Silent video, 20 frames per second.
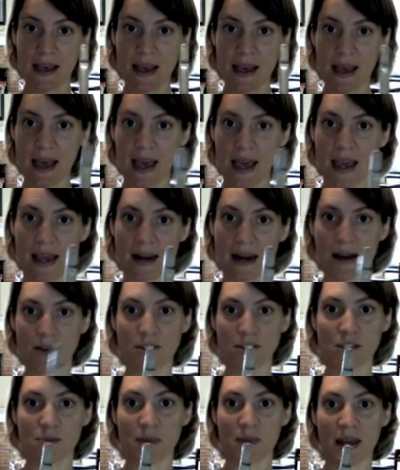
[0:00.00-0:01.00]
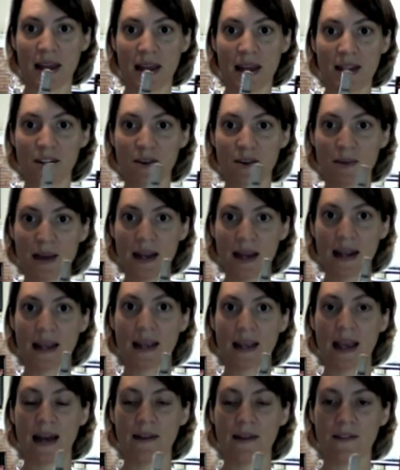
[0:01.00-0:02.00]
And I'll just play a little bit,
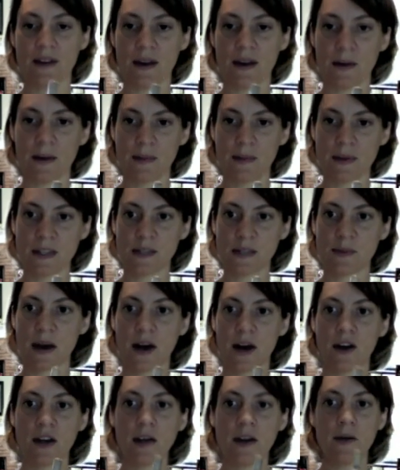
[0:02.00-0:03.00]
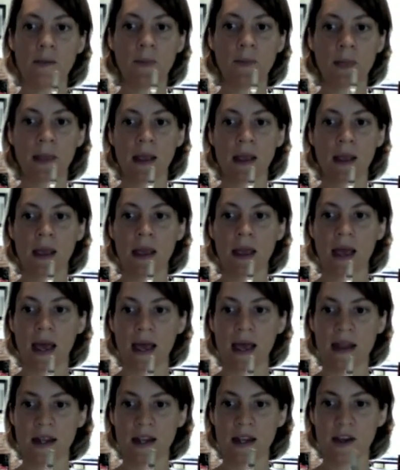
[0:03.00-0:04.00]
kind of help inspire you, and
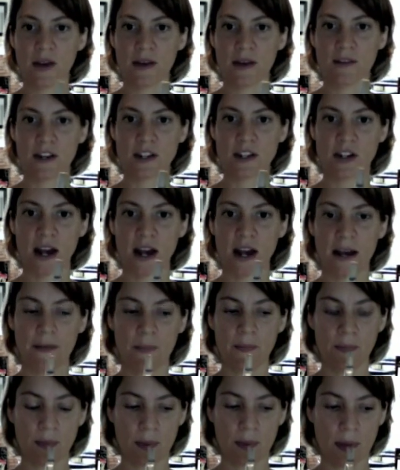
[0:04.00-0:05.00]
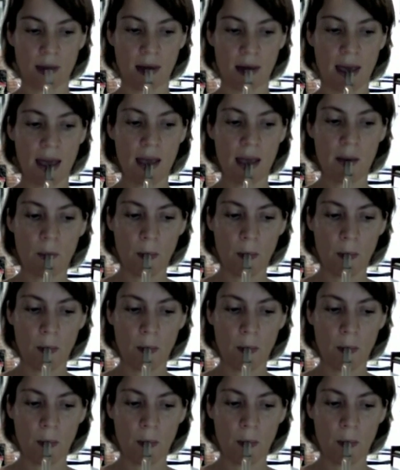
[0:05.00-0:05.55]
then you give it a try, okay?